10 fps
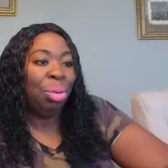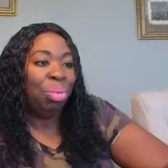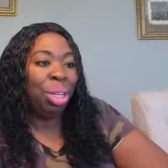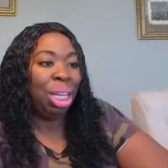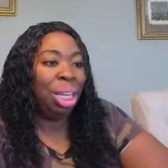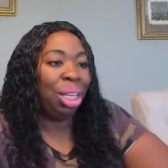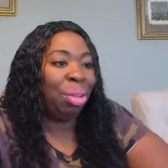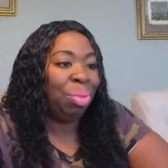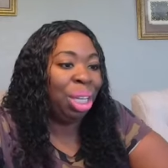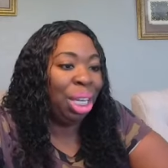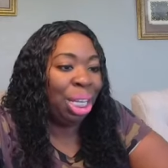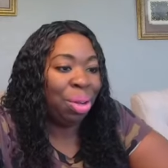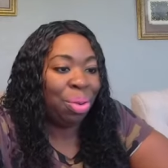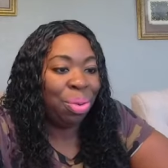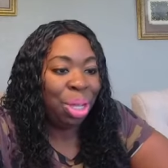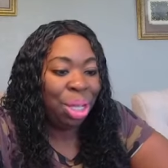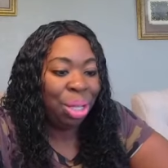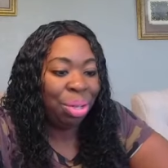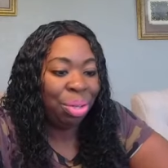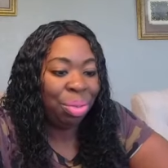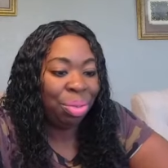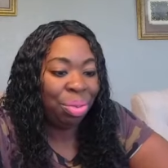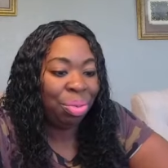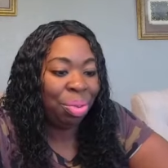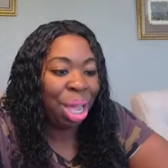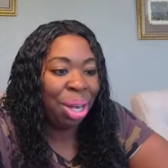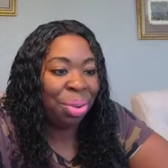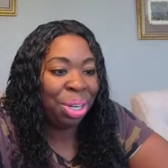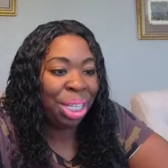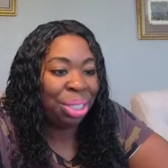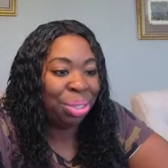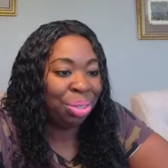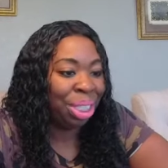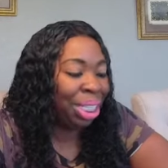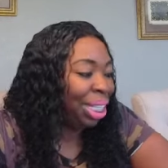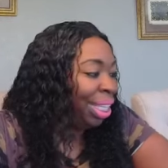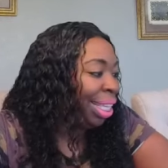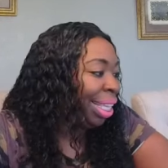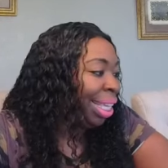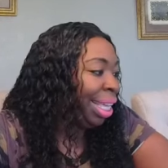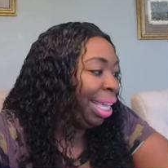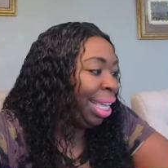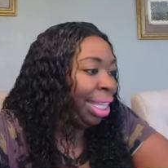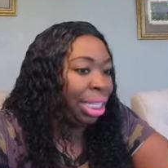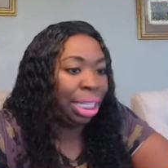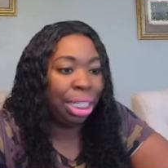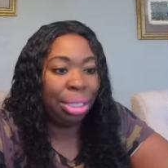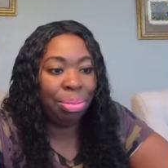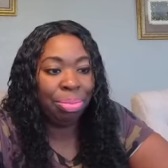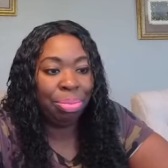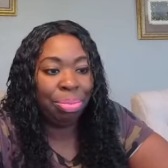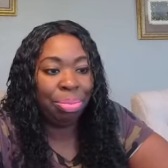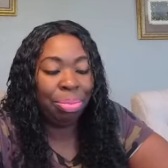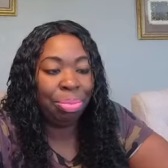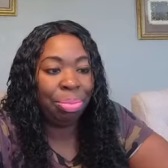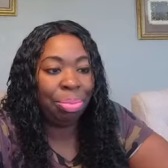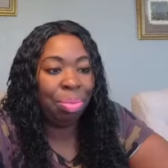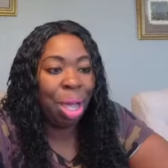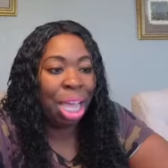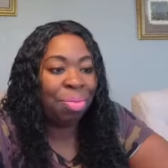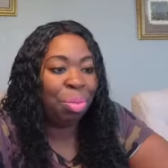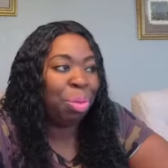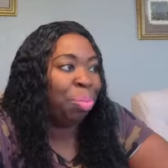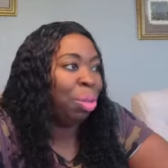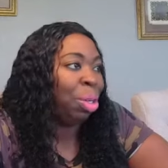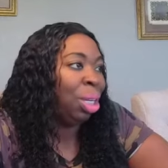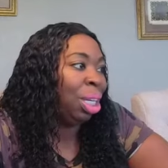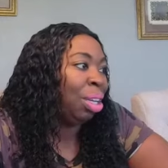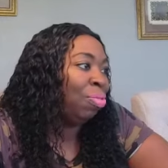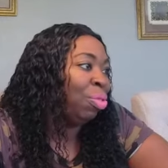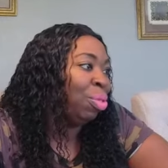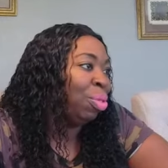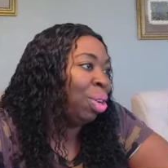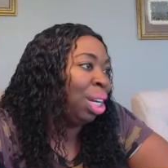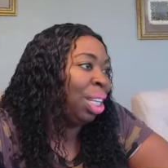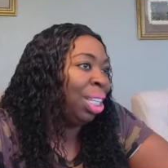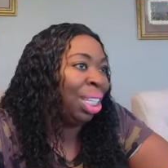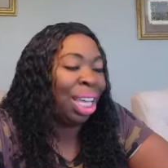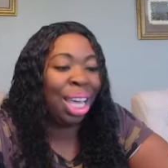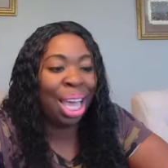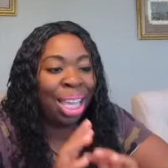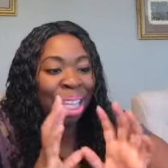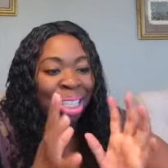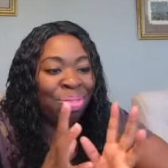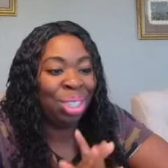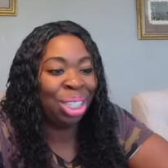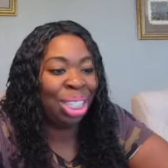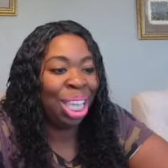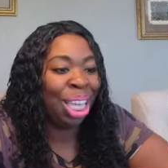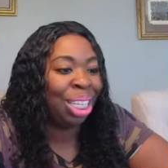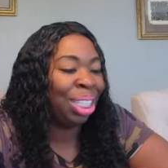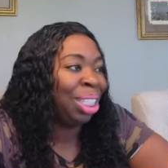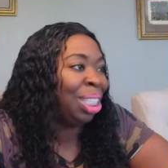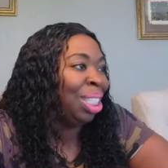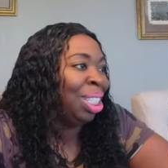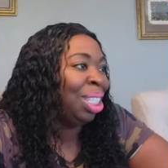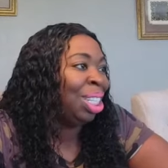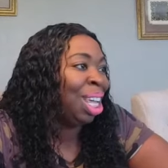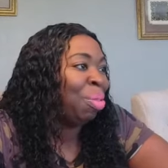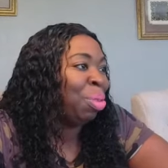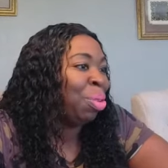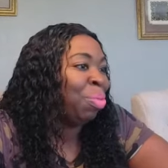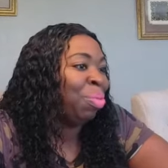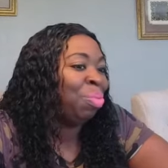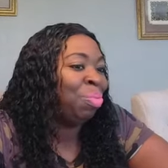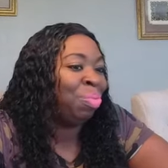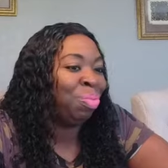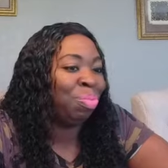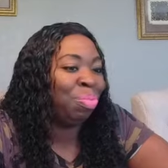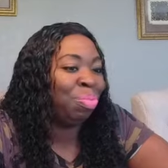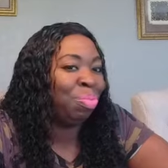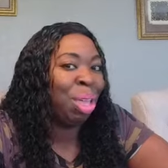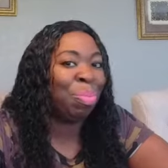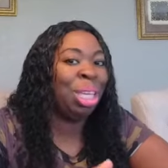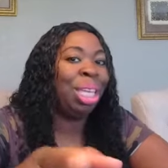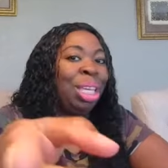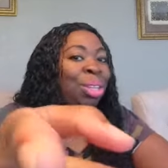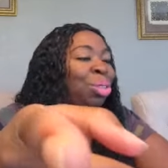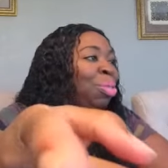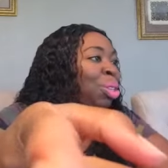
we're gonna we're gonna go right on into it. And um while every people are looking for it and I, I guess we just can't I'm gonna maybe he can do